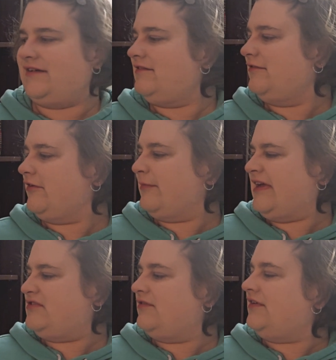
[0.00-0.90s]
One of
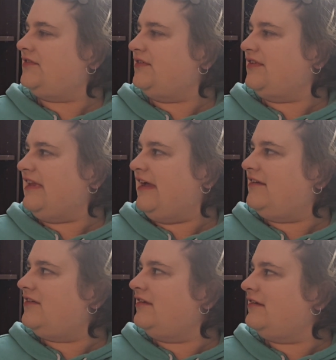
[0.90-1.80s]
my choices in
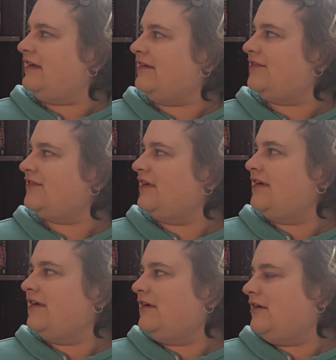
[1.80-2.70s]
that is
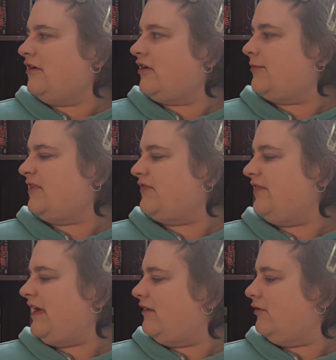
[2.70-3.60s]
Artemis
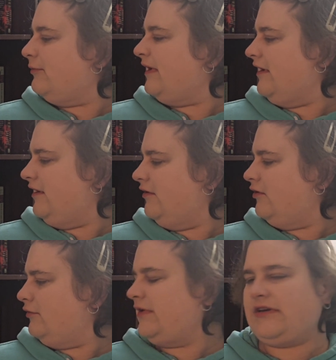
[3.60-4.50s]
Fowl by
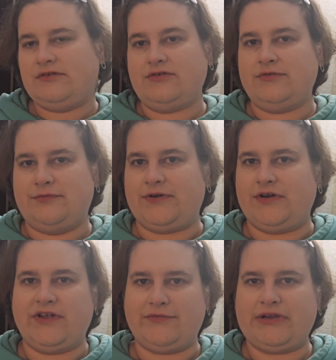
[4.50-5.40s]
Owen
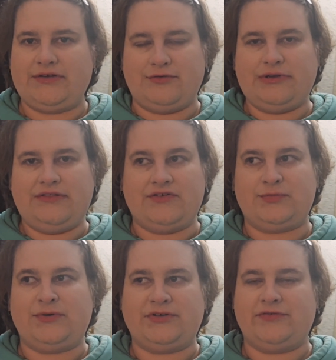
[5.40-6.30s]
Colfer. I've wanted to read this
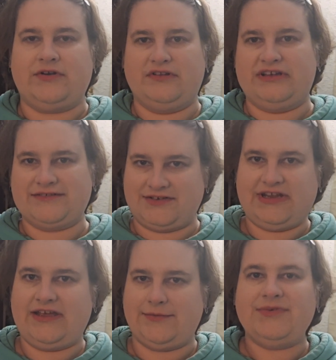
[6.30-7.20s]
book for a long
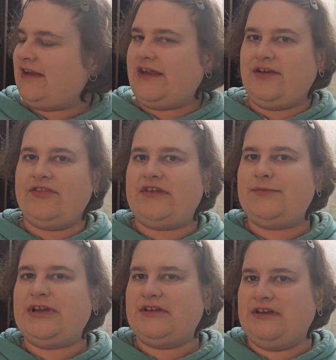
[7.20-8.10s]
time, and I know that
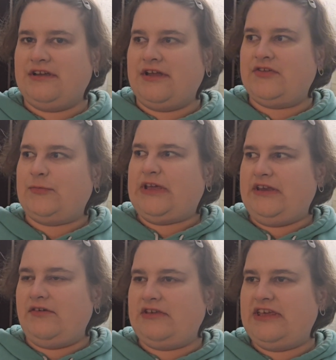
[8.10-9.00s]
American Gods by
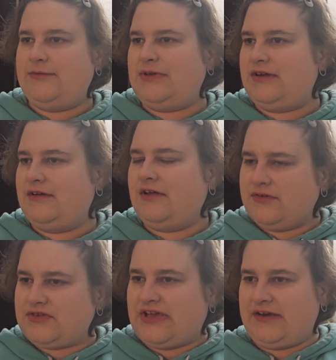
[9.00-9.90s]
Neil Gaiman also had